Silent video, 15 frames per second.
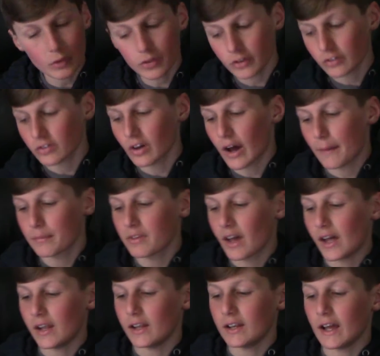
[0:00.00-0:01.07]
was a top
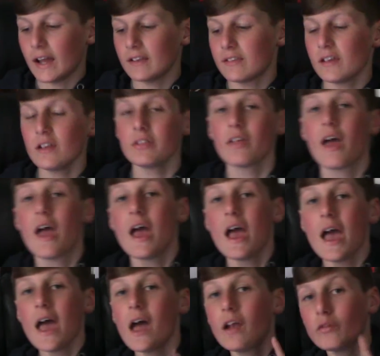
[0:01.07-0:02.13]
10 in 19th,
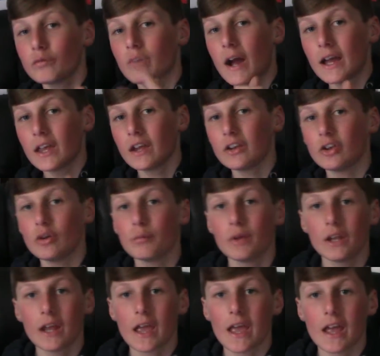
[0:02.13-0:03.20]
and Ryan
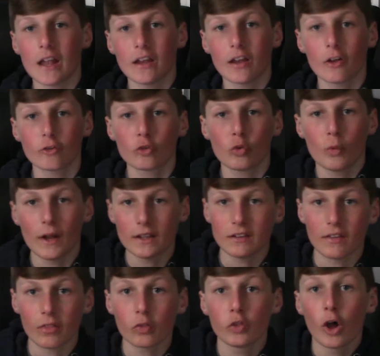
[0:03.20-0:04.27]
Newman in
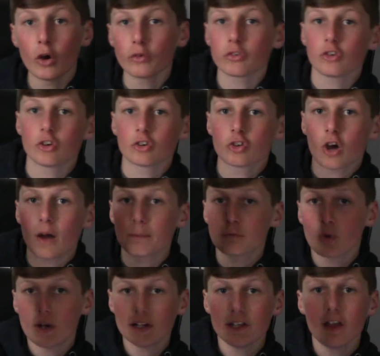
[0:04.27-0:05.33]
20th. Those are your top
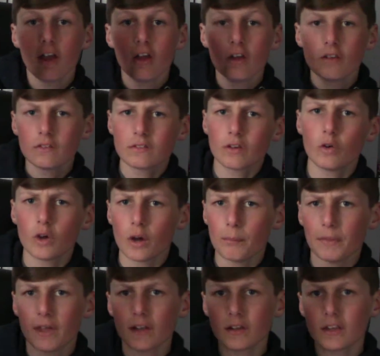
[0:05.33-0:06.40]
20. Soak
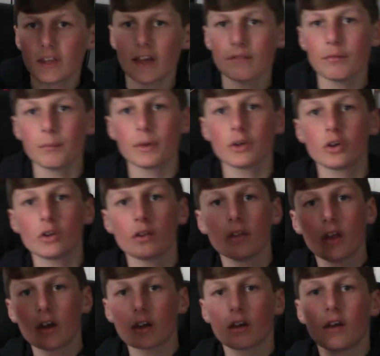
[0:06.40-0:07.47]
them in, give them a good
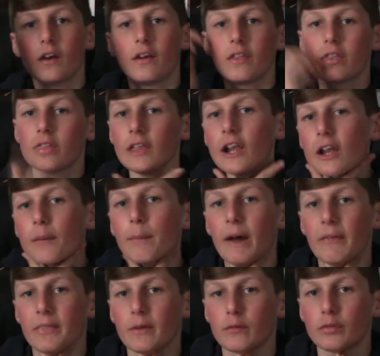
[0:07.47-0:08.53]
look, think
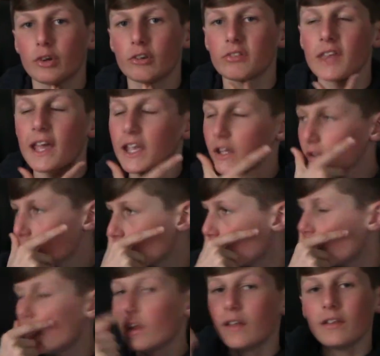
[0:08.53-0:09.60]
about them for a second.
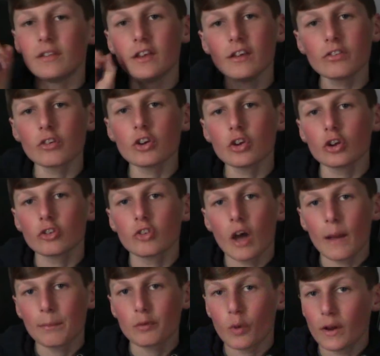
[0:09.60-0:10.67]
These are your
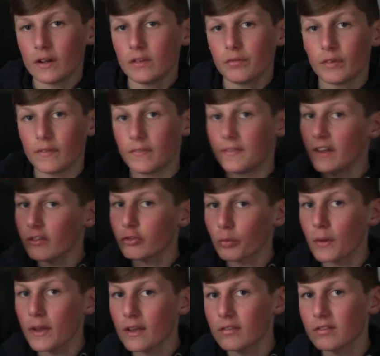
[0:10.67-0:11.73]
top 20 for this
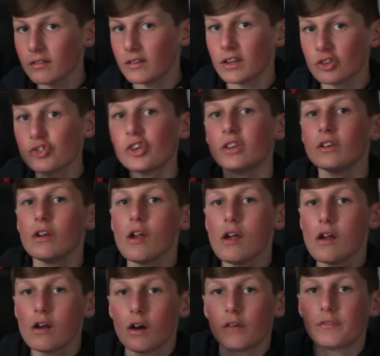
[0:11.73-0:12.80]
week's edition
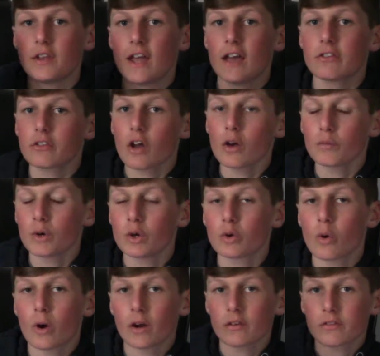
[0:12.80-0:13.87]
of the NASCAR Road
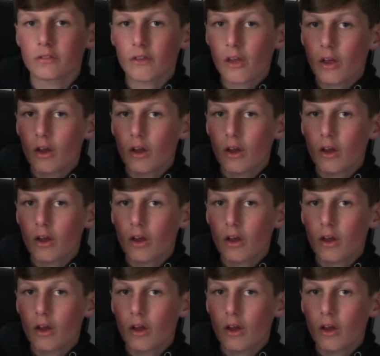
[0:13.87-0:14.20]
Course